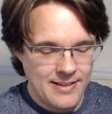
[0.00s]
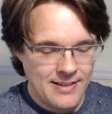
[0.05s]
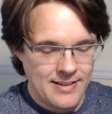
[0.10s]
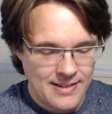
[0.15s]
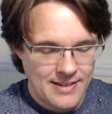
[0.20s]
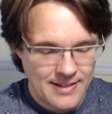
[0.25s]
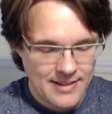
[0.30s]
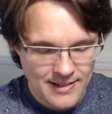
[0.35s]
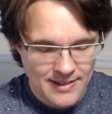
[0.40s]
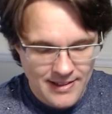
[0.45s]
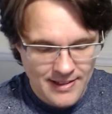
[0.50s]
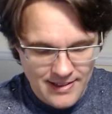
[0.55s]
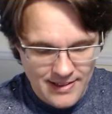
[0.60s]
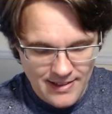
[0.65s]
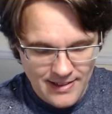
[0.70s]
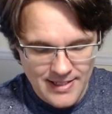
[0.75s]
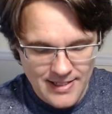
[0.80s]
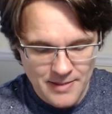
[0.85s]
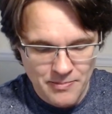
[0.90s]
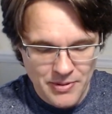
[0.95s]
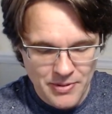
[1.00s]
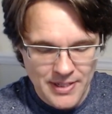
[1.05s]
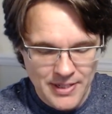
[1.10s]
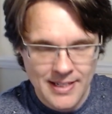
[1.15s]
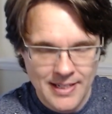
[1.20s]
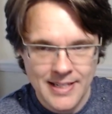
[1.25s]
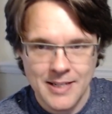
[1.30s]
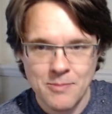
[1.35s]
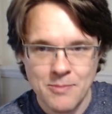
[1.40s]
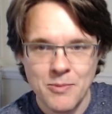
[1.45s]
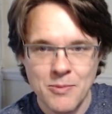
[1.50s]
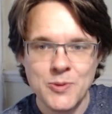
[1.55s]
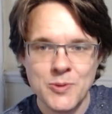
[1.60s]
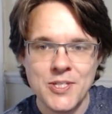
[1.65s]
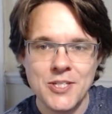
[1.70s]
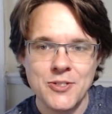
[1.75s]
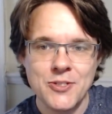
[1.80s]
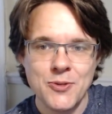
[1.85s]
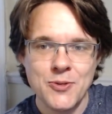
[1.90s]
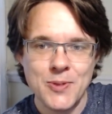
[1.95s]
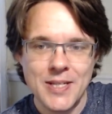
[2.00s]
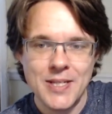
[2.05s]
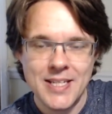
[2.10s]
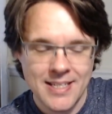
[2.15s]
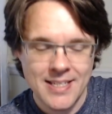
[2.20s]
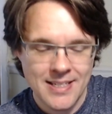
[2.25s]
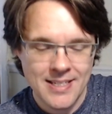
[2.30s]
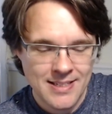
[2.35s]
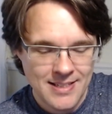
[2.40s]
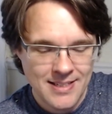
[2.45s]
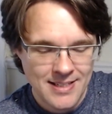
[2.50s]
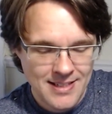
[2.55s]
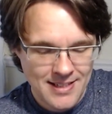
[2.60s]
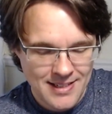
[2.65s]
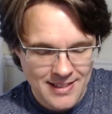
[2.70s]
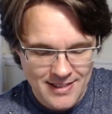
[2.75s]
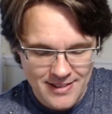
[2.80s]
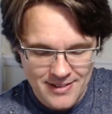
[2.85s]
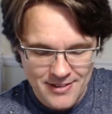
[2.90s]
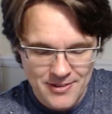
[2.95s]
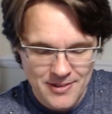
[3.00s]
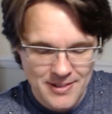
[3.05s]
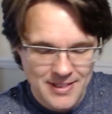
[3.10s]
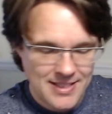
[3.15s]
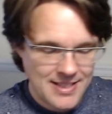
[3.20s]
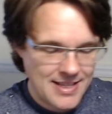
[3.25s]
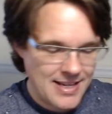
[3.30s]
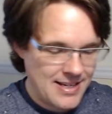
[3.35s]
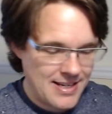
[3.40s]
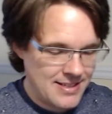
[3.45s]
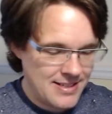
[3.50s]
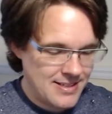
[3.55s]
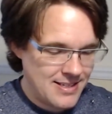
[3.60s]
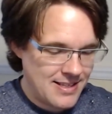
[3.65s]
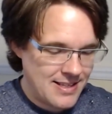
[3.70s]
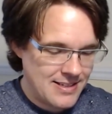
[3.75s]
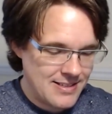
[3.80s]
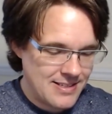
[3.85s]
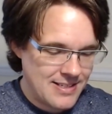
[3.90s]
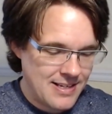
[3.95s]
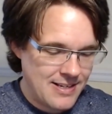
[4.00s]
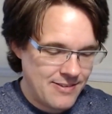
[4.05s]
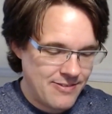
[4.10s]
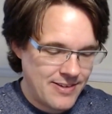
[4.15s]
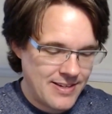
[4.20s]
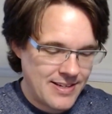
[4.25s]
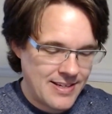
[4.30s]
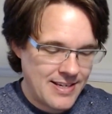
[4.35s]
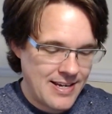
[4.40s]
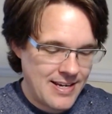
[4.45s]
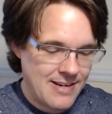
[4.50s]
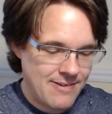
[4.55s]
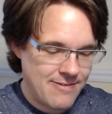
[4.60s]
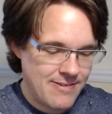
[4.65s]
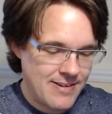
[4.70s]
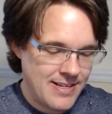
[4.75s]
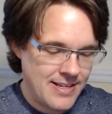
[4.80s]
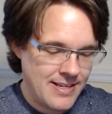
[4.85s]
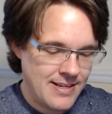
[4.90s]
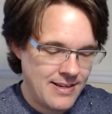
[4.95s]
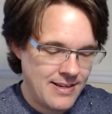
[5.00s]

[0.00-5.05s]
Hang on, I did bring a little multi-tool here so I could get into that cellophane carefully.